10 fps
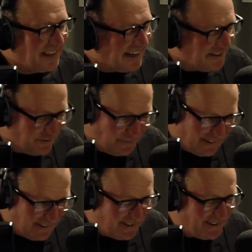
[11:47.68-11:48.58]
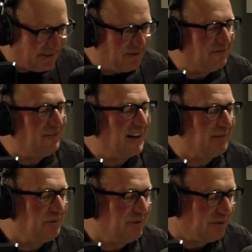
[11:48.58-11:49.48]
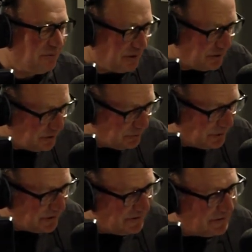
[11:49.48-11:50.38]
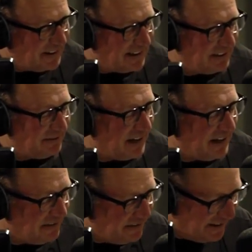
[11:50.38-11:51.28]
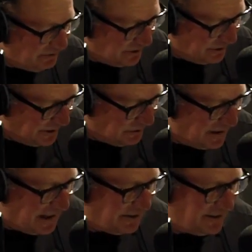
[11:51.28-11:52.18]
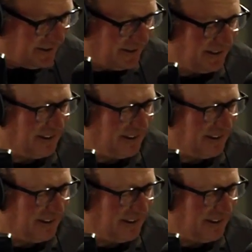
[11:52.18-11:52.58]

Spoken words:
And you've been listening to Fine Music 102.5 FM on the wireless.